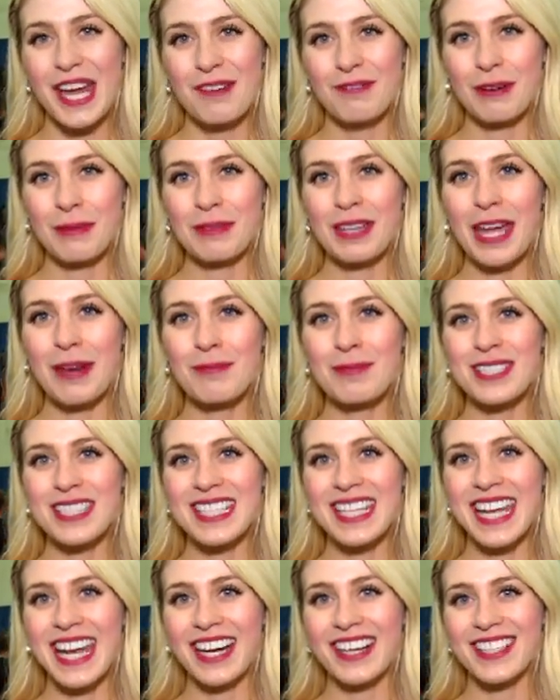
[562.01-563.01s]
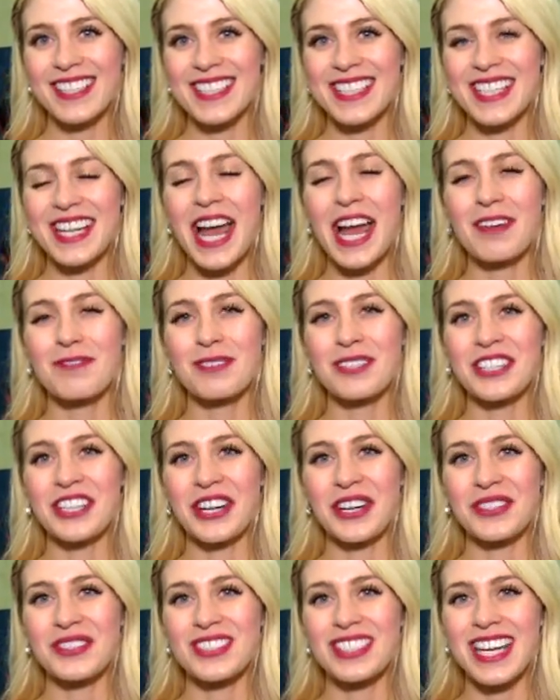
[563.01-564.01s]
From the Edmonton Garrison, I've been your
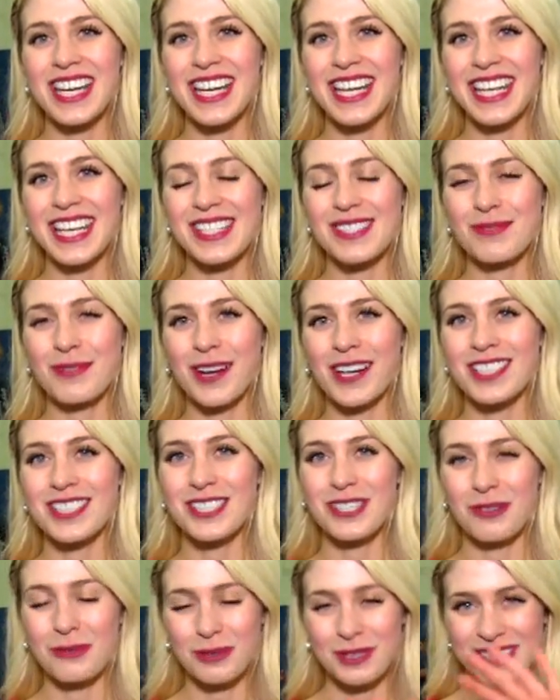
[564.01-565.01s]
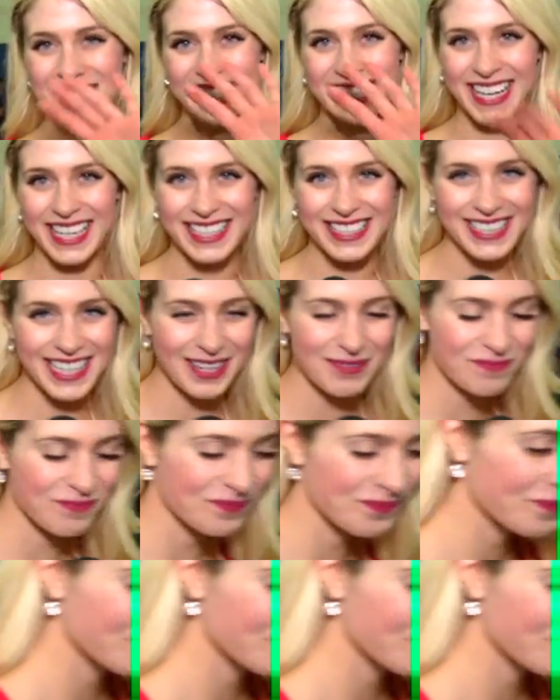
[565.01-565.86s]
host, Dana Giesbrecht. We'll see you next time.